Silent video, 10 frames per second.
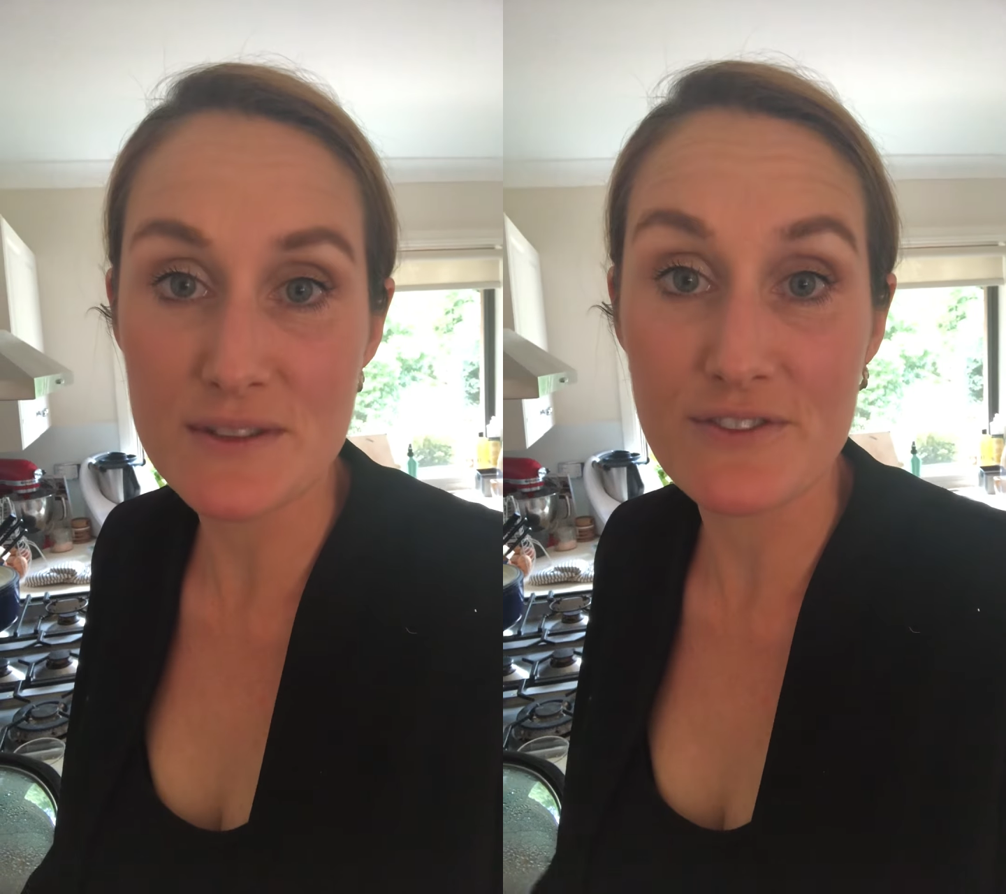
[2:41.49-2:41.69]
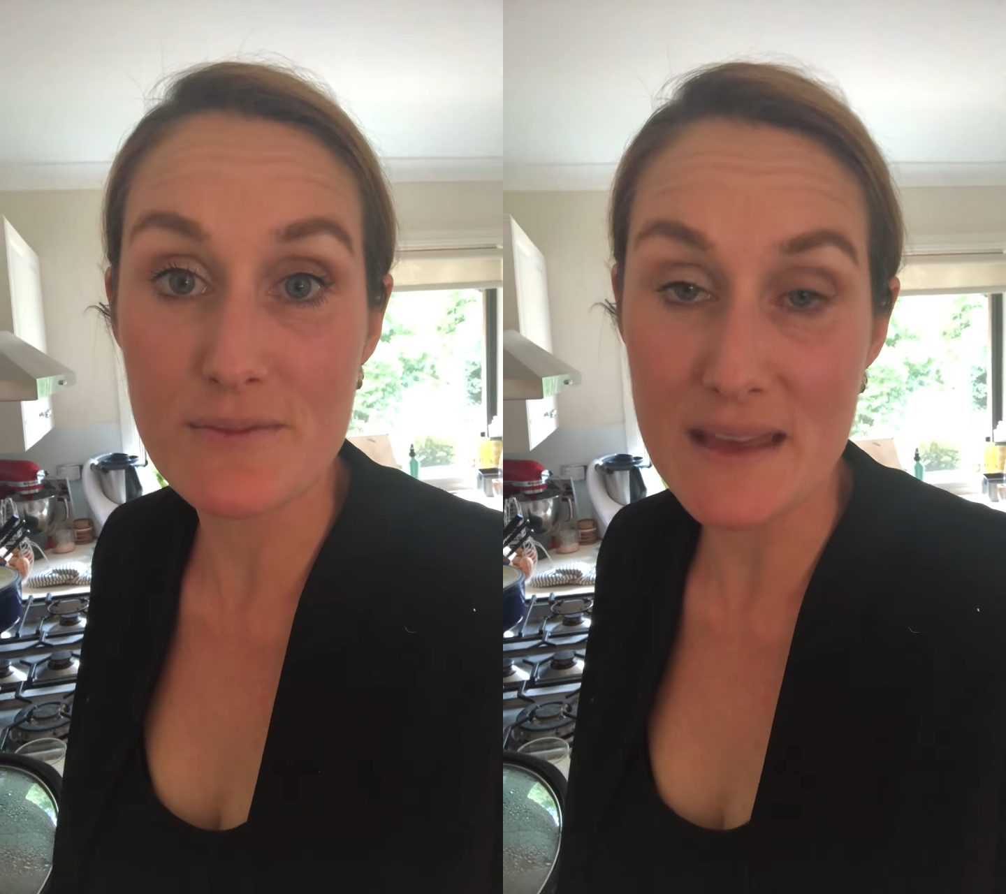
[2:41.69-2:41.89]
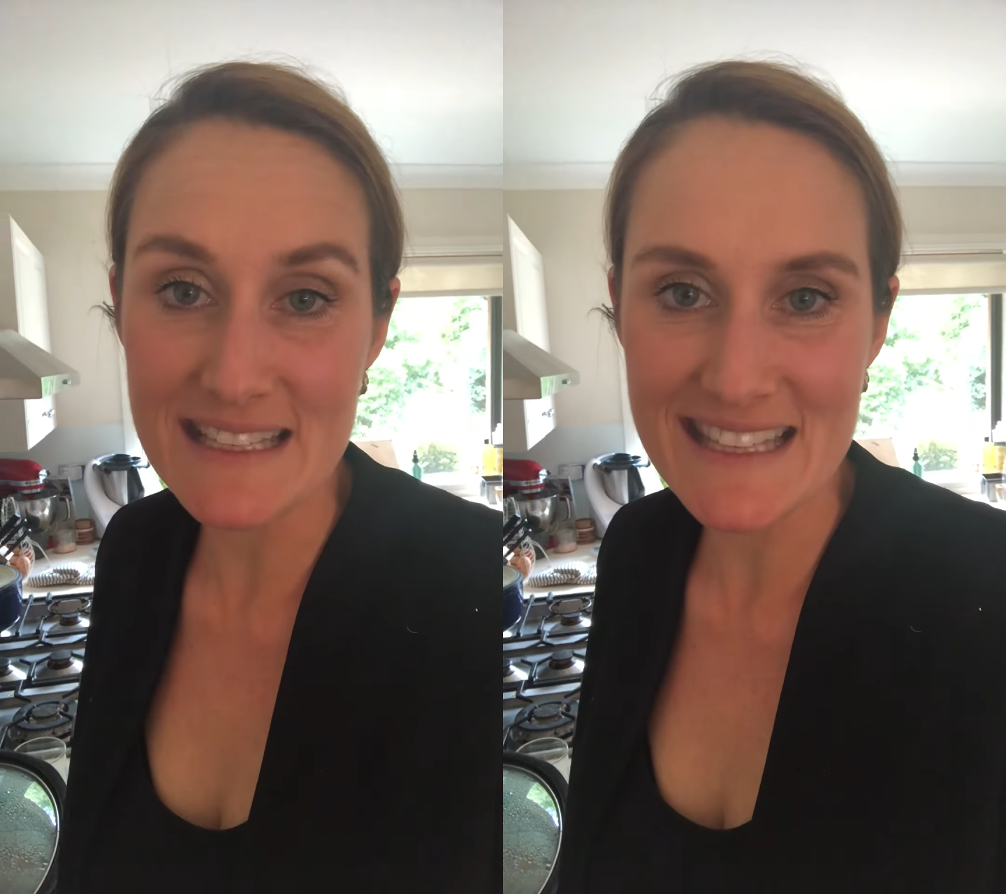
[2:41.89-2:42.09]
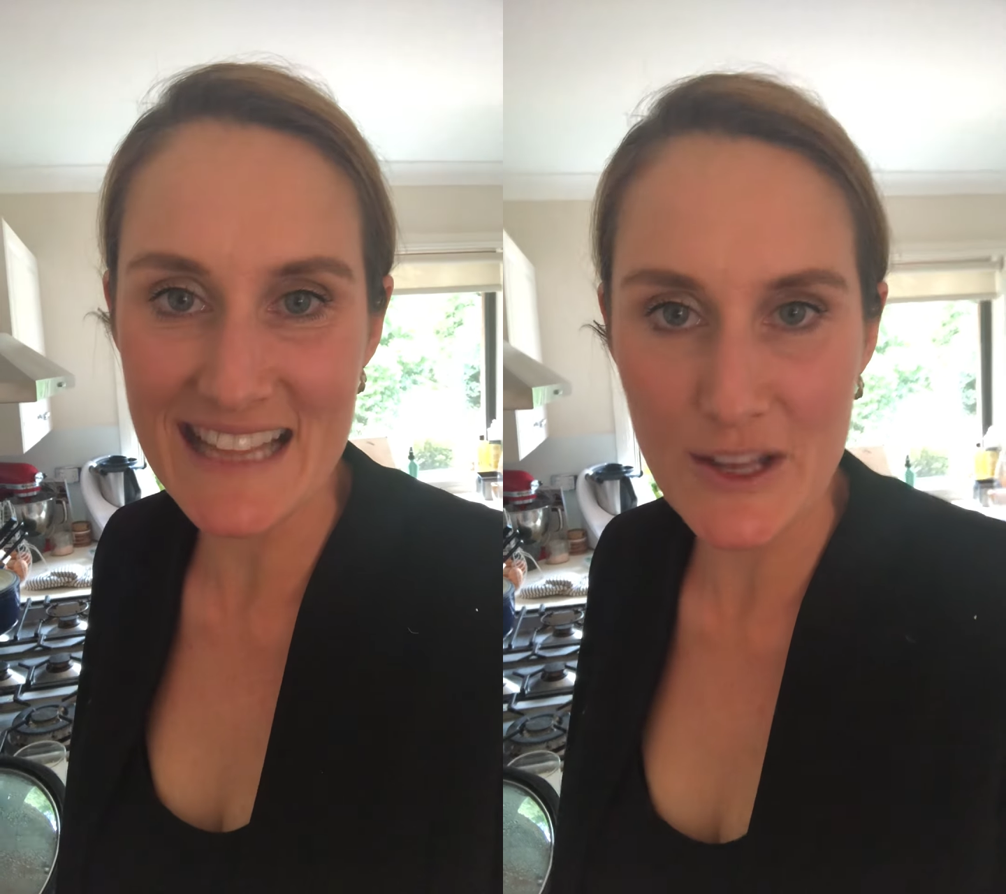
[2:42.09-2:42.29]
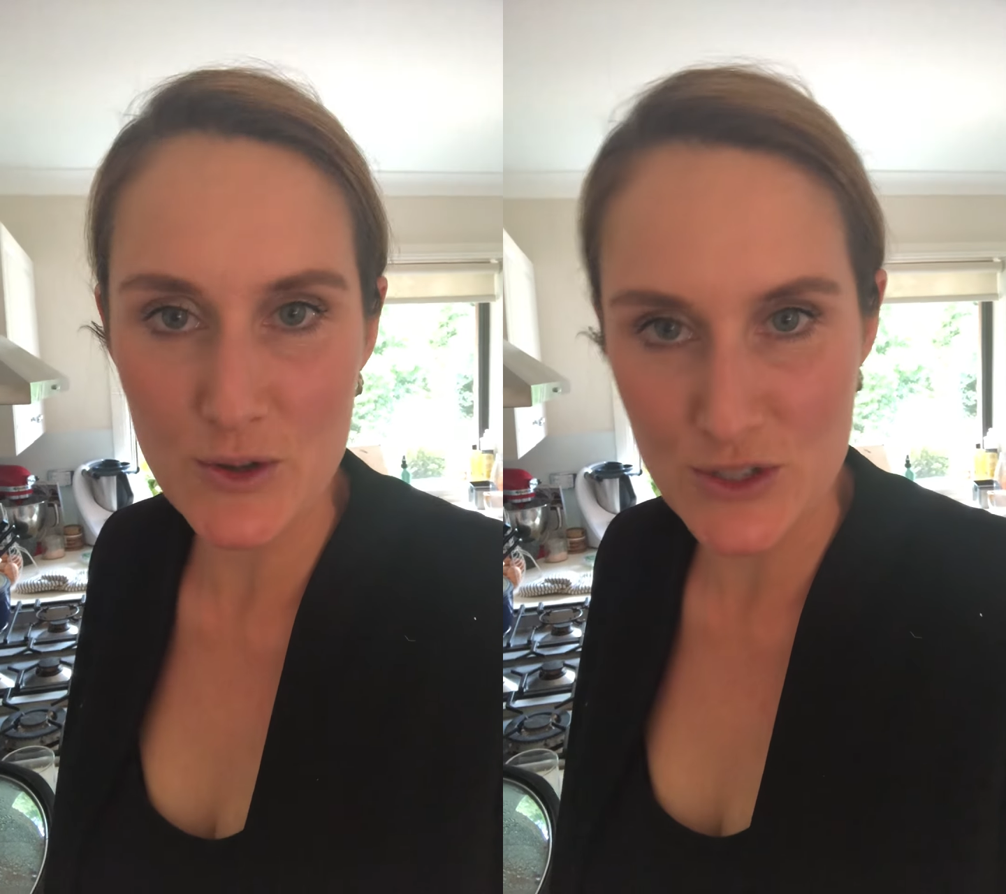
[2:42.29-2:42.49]
of fermenting
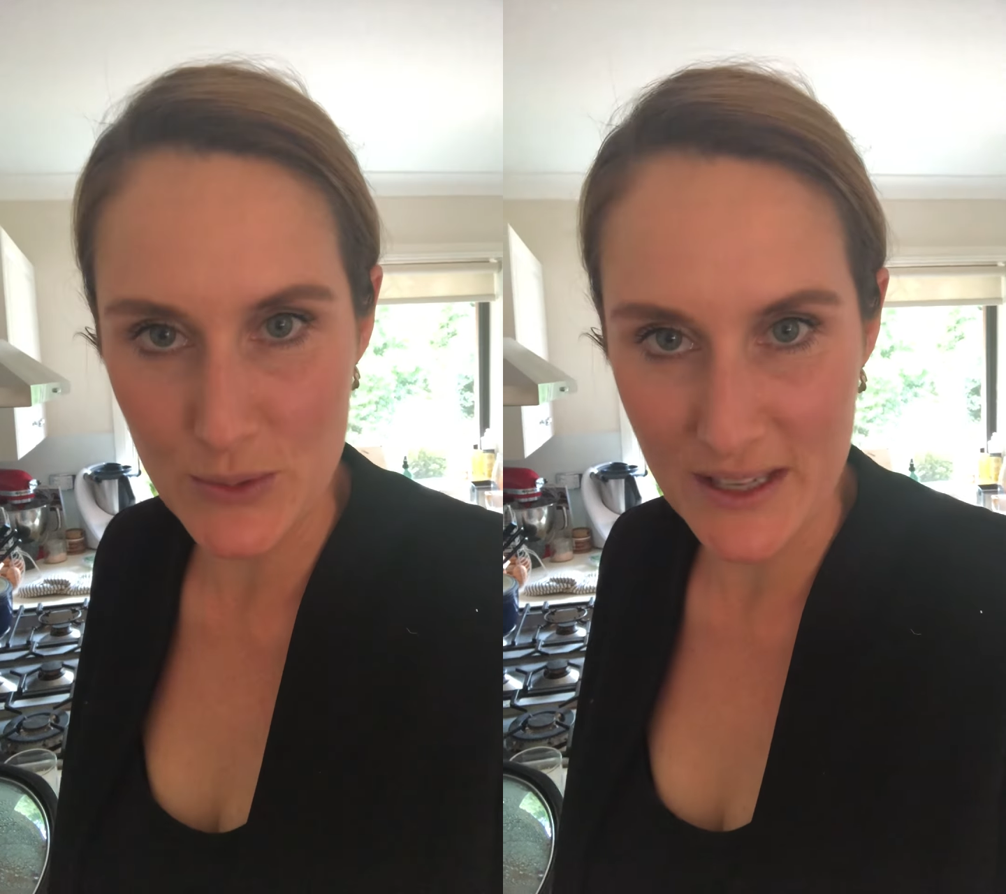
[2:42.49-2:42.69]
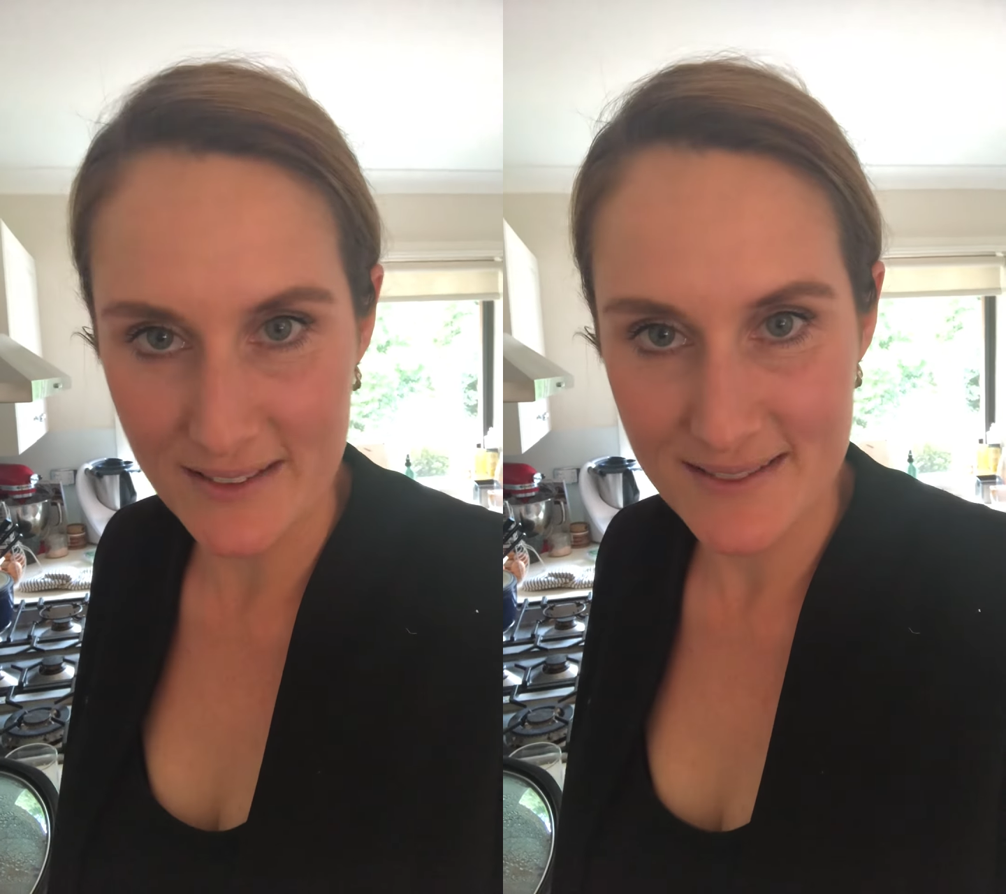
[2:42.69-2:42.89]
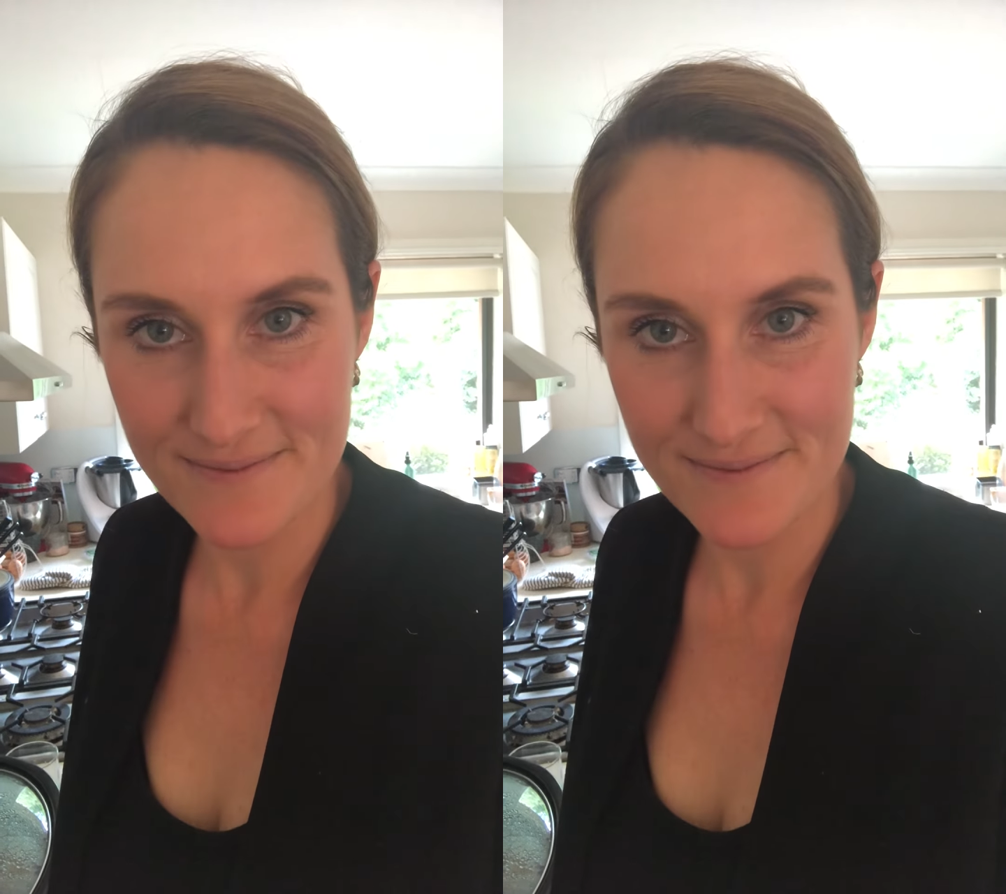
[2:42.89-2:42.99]
that you're doing.